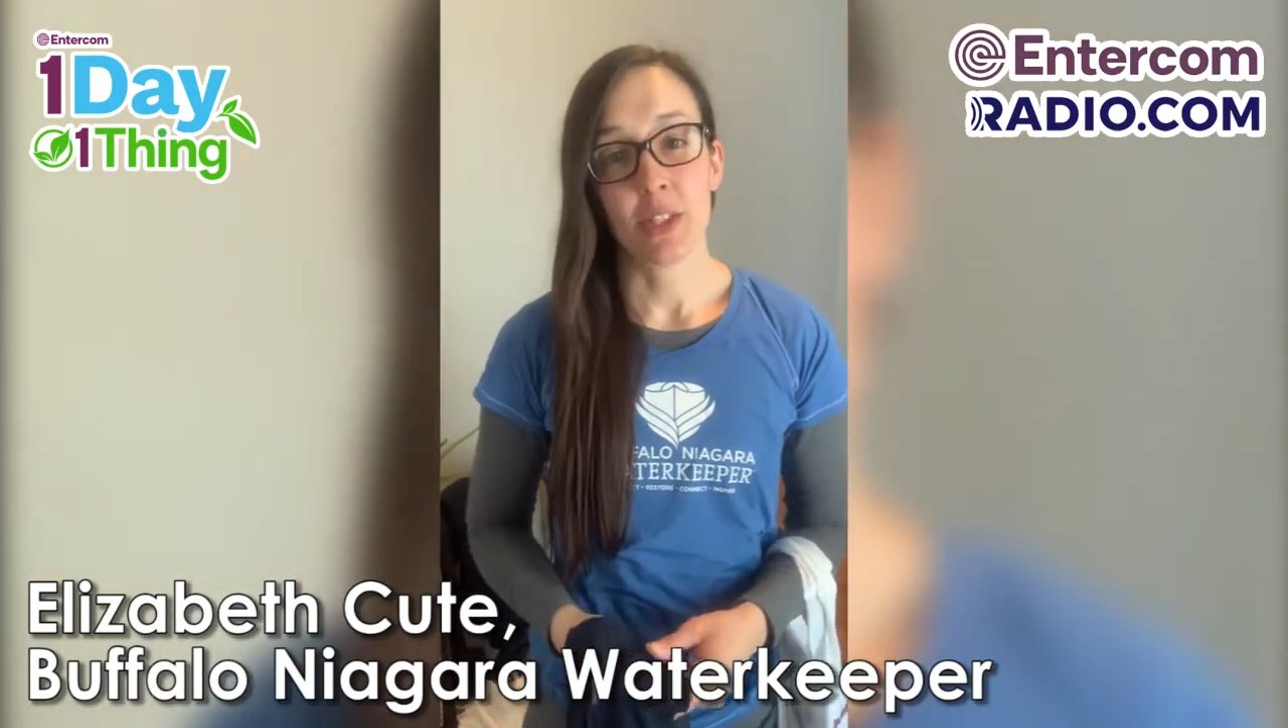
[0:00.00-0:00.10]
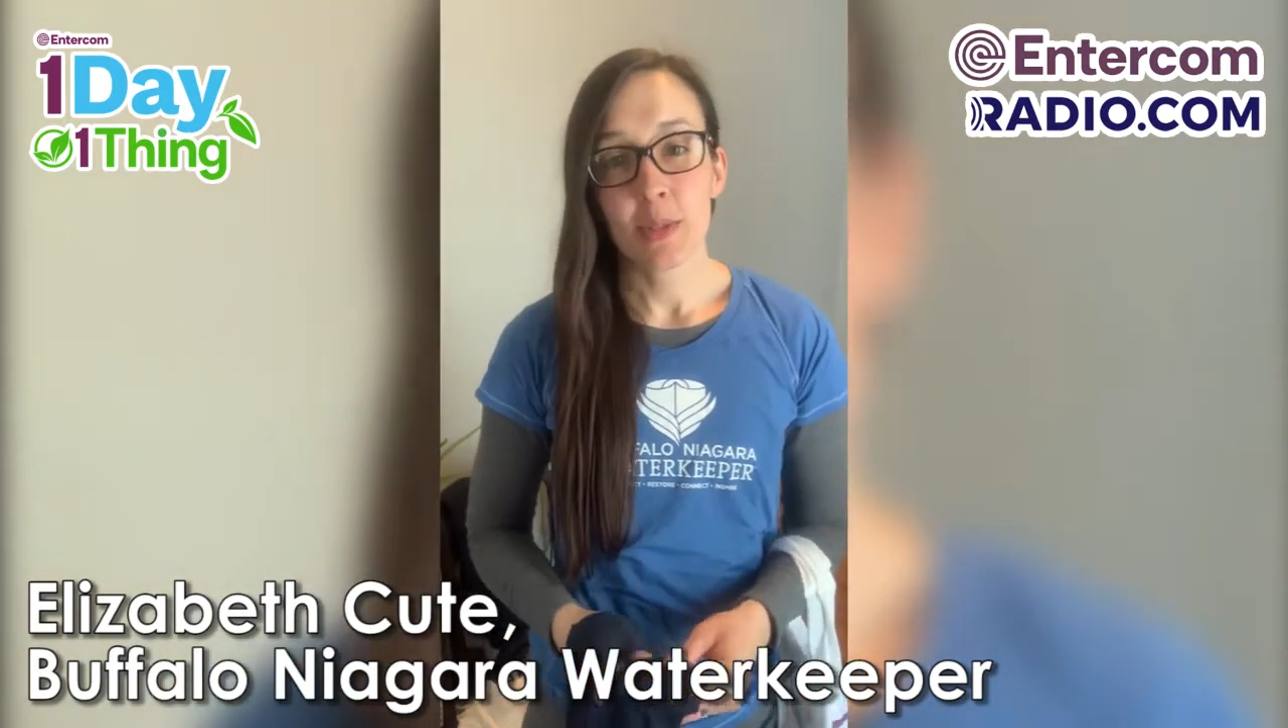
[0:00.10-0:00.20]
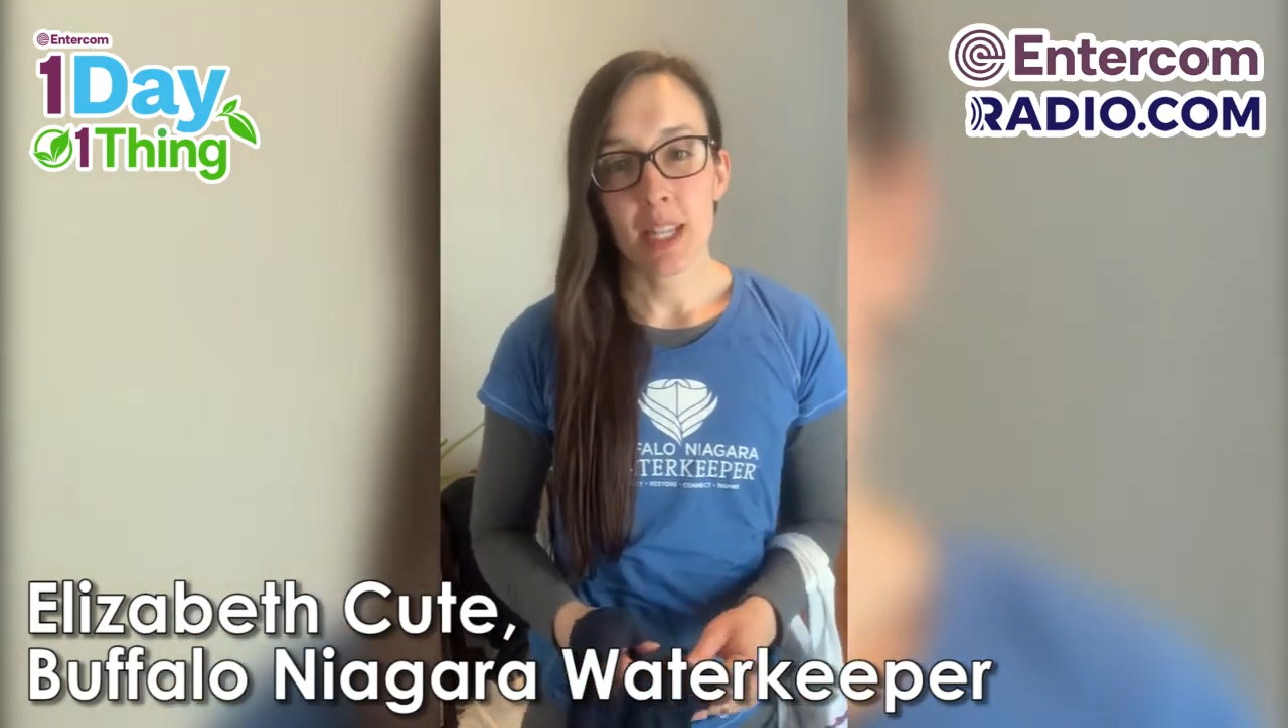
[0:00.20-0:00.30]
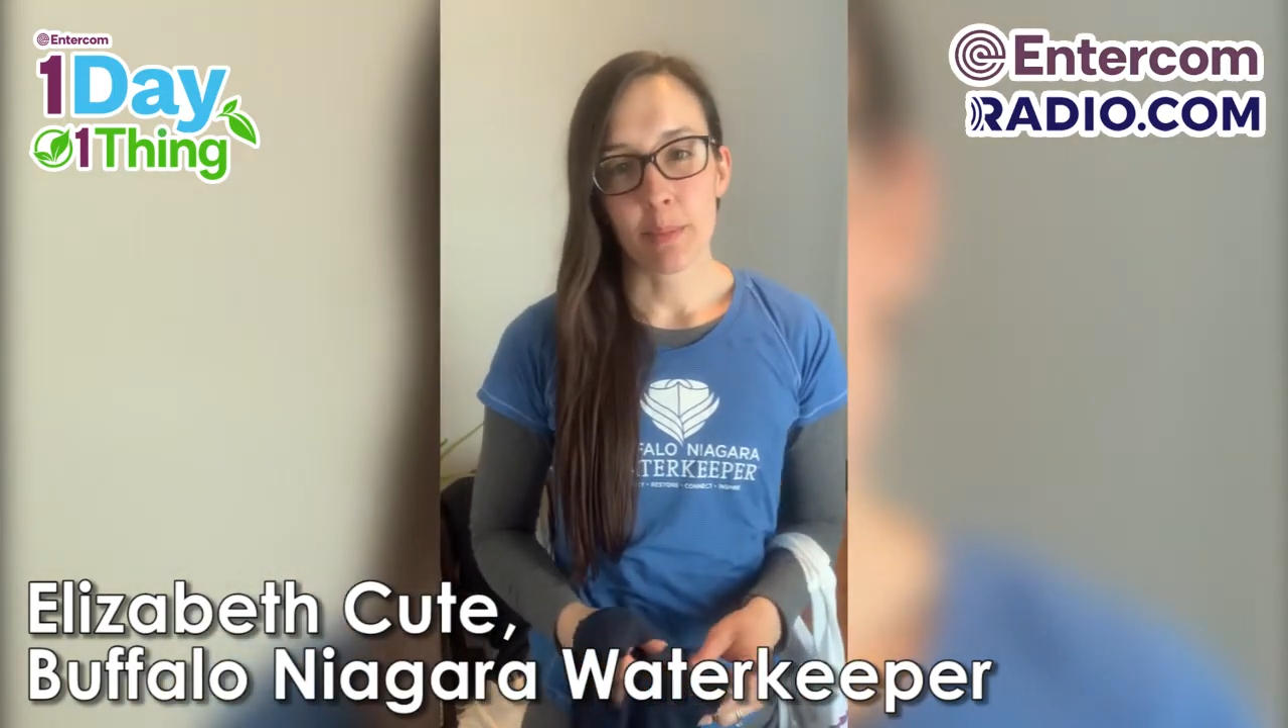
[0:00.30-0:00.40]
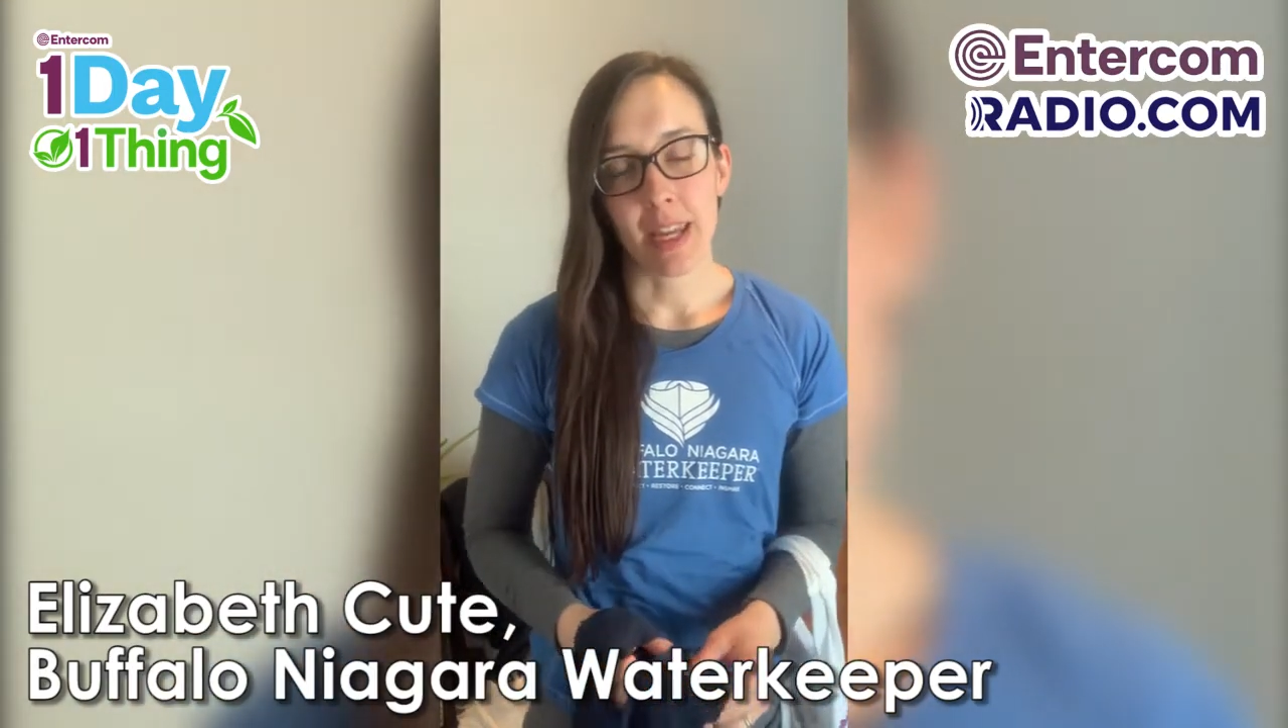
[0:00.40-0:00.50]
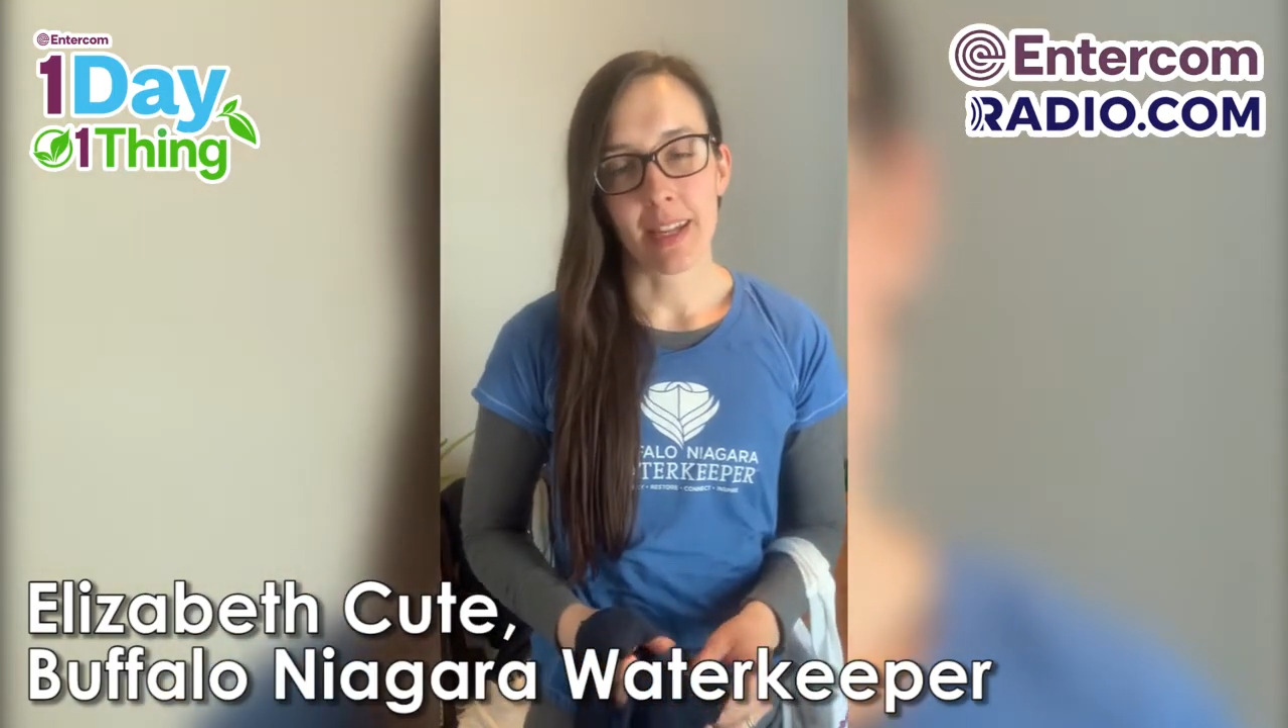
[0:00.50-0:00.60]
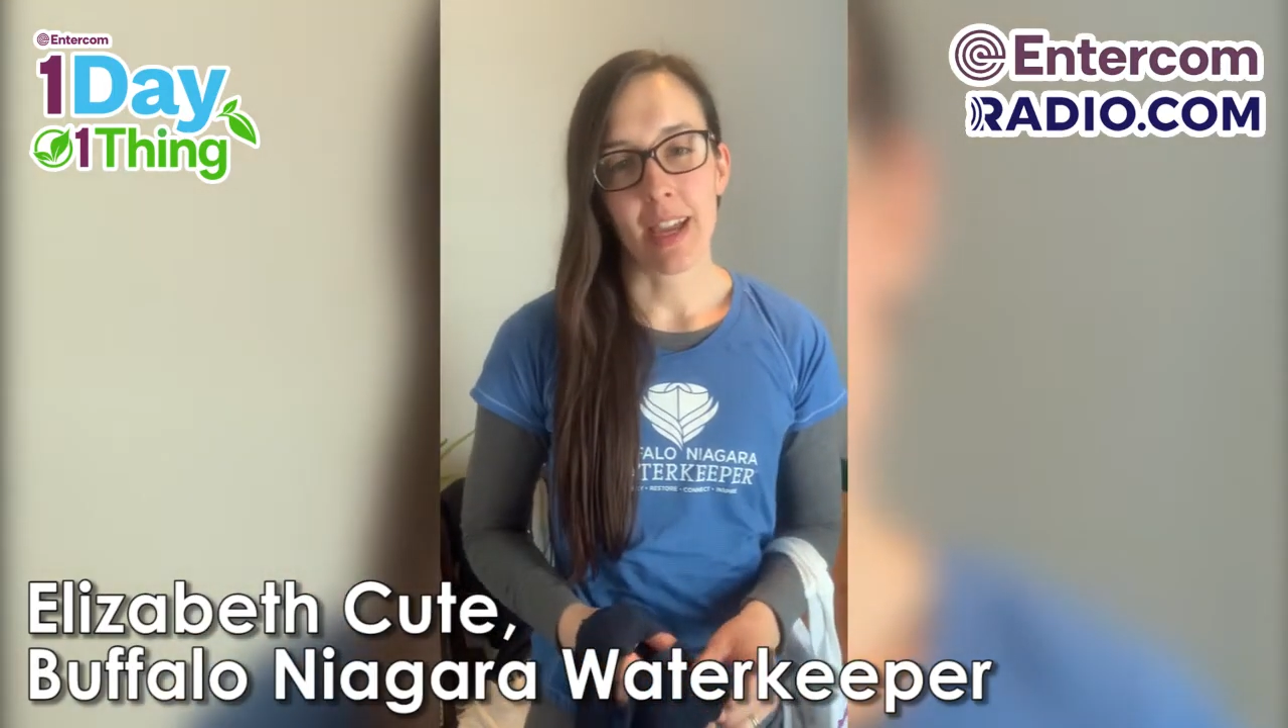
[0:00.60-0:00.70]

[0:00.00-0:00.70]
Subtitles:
you can make